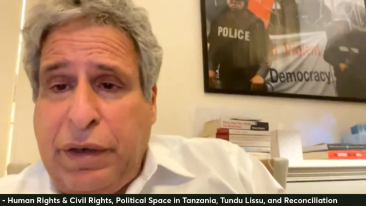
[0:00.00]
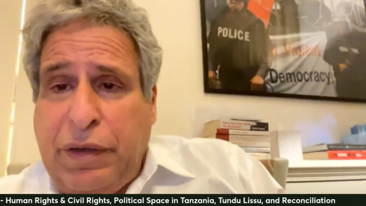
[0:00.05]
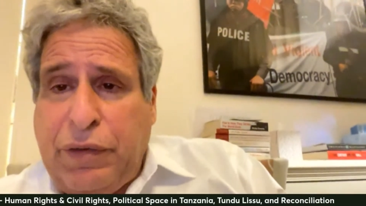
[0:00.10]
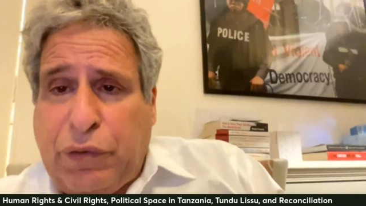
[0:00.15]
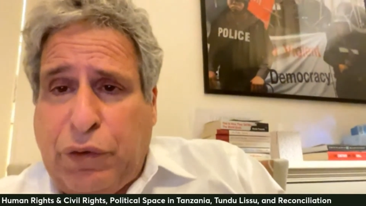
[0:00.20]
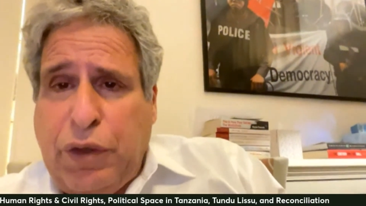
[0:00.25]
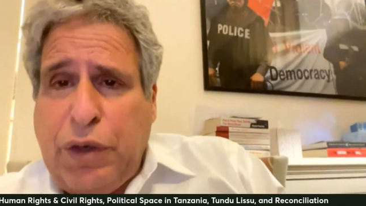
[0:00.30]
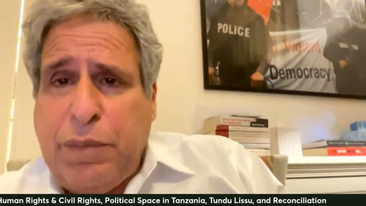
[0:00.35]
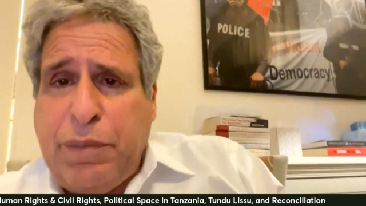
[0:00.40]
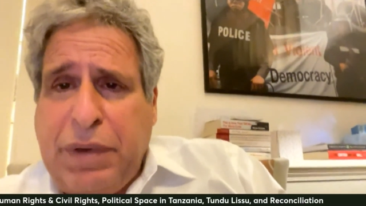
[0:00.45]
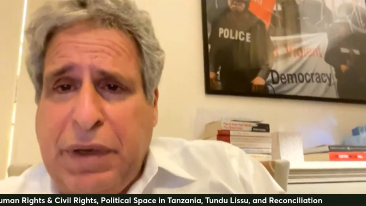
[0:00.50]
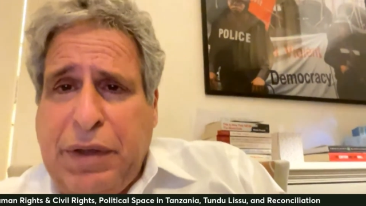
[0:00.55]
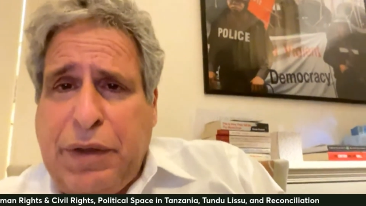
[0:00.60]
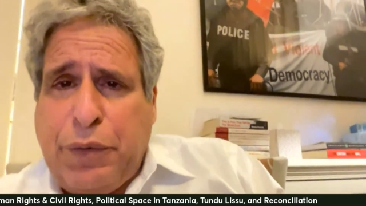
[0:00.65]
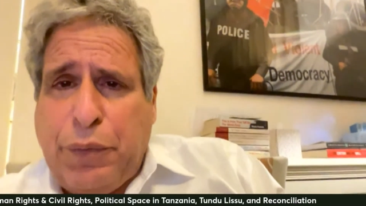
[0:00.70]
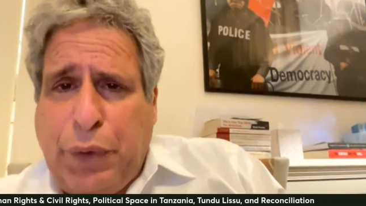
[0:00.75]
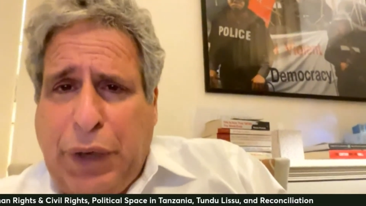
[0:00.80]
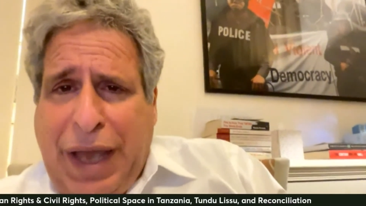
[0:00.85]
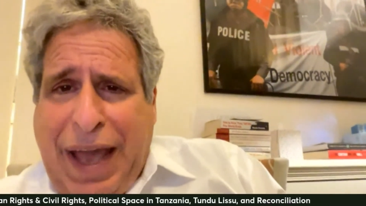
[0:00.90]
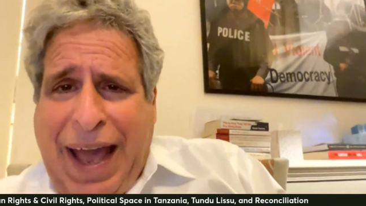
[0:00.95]
is going to be the
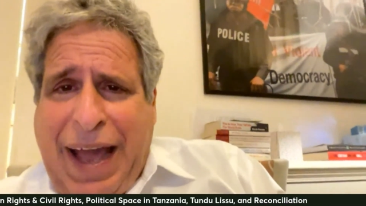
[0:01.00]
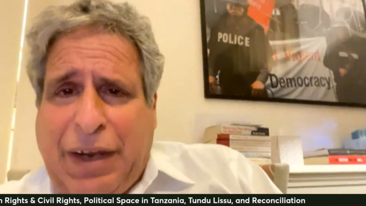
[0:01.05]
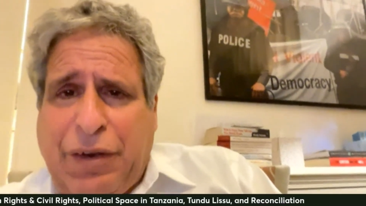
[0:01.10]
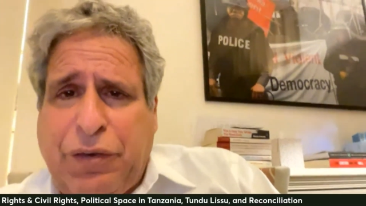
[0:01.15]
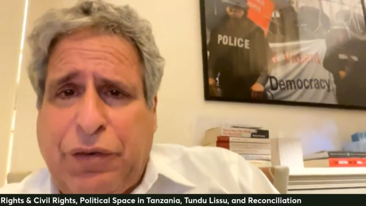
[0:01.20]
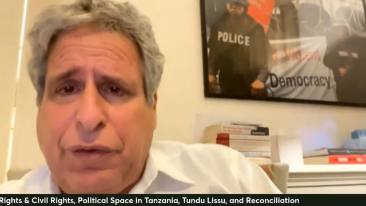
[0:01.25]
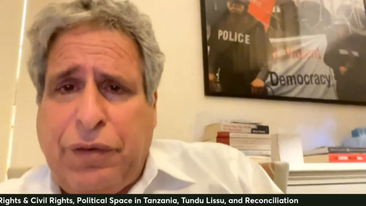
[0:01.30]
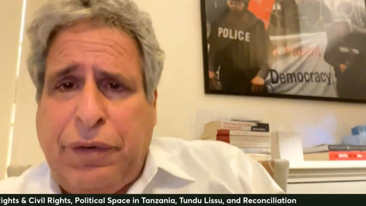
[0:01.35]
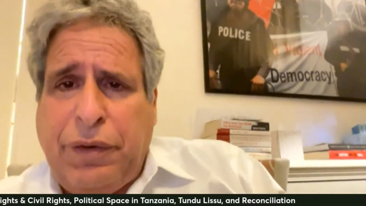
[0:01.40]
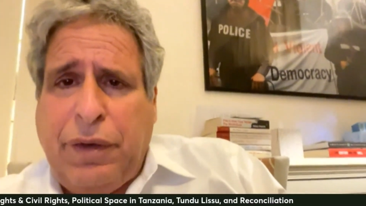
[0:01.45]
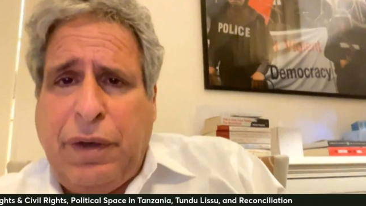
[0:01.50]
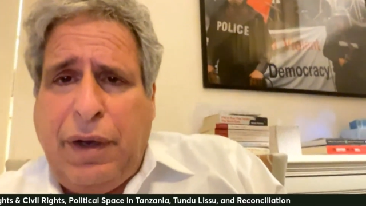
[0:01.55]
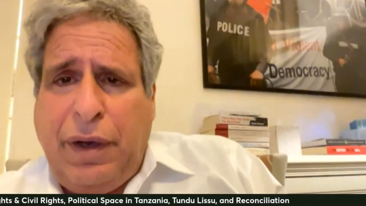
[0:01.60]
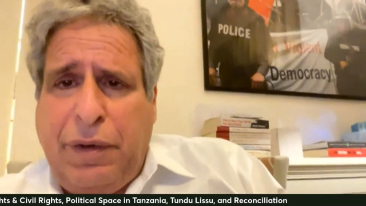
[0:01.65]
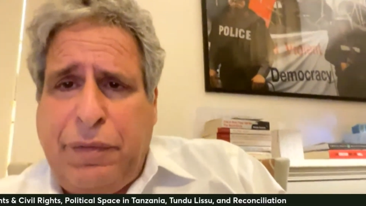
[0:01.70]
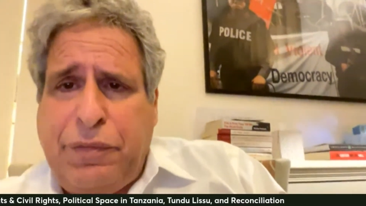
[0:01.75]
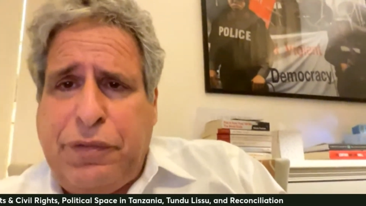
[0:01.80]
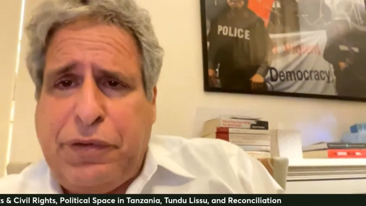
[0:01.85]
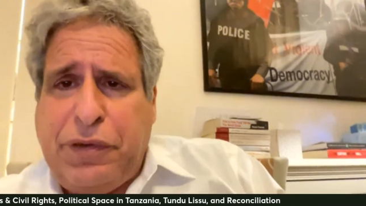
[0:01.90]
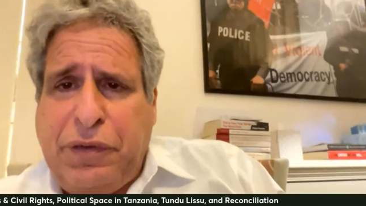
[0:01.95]
reaction
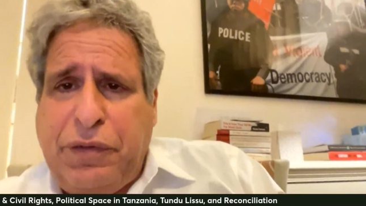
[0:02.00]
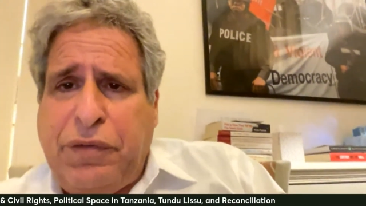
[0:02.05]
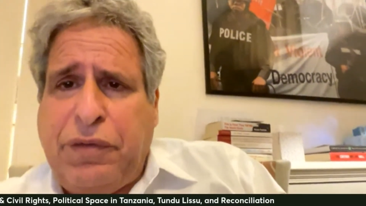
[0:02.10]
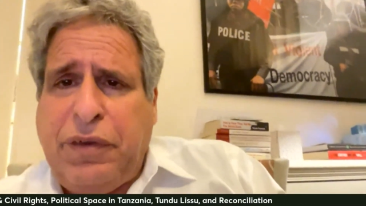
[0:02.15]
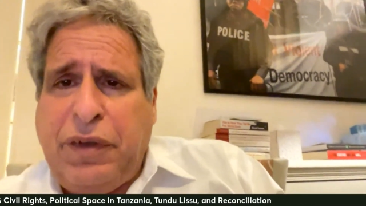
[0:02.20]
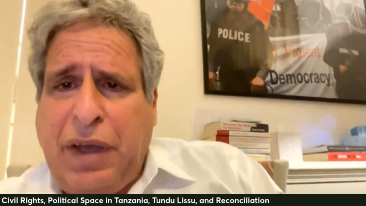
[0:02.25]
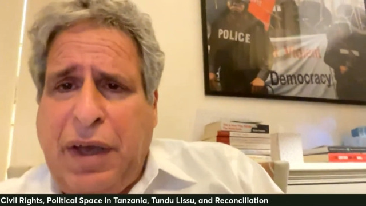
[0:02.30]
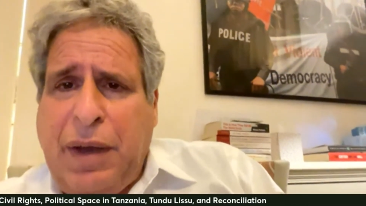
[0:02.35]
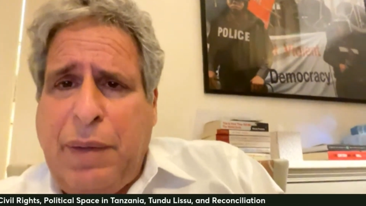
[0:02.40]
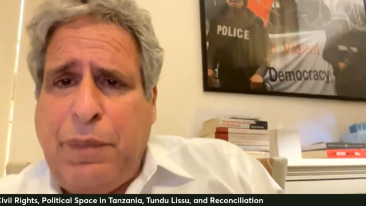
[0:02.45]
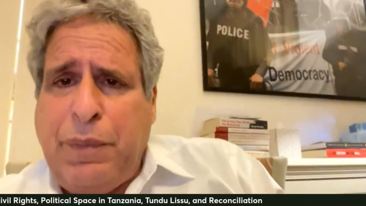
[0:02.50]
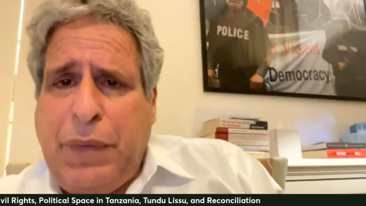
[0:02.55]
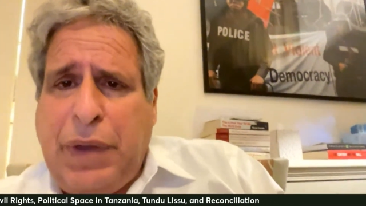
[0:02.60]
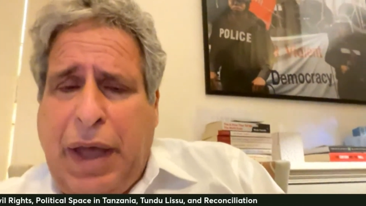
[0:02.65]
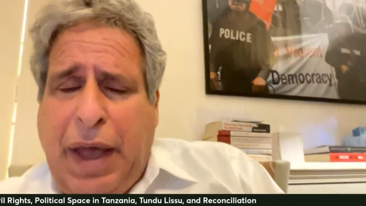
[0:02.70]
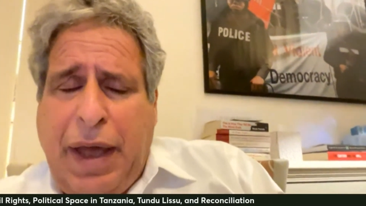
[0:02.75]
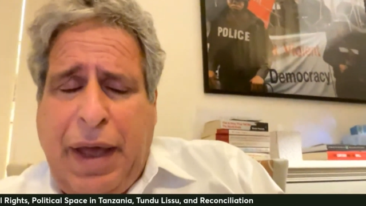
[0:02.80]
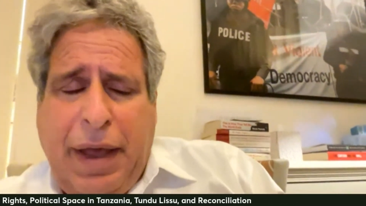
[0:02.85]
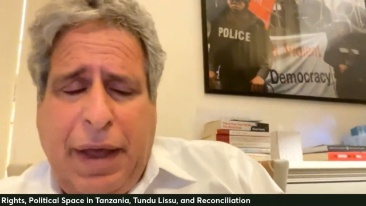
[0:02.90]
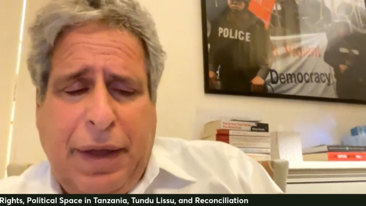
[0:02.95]
of CCM
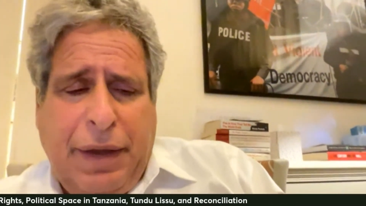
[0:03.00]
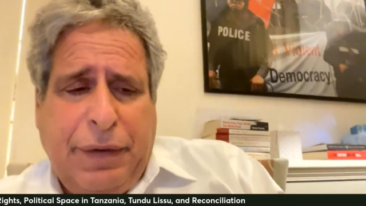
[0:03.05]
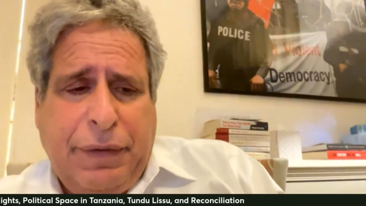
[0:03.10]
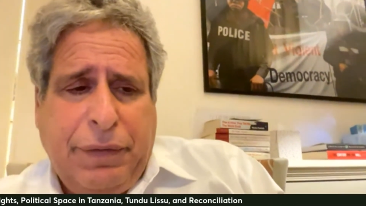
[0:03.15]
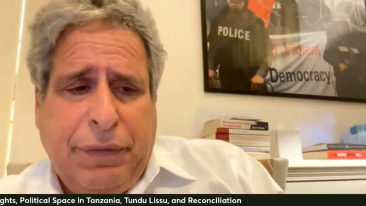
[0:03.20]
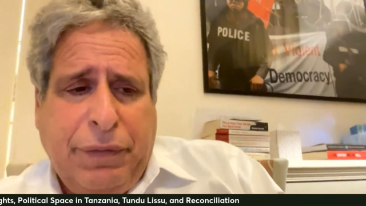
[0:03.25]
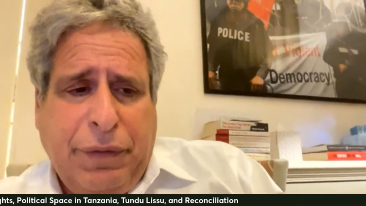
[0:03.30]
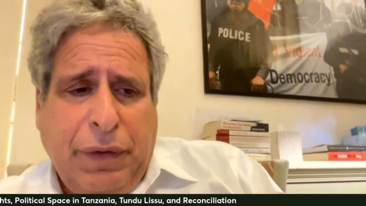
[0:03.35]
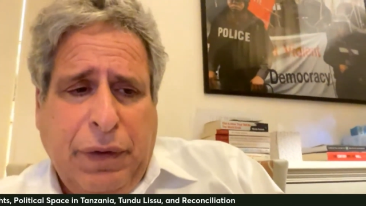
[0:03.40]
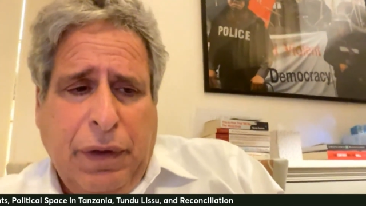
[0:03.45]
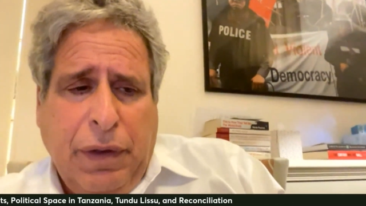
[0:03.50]
and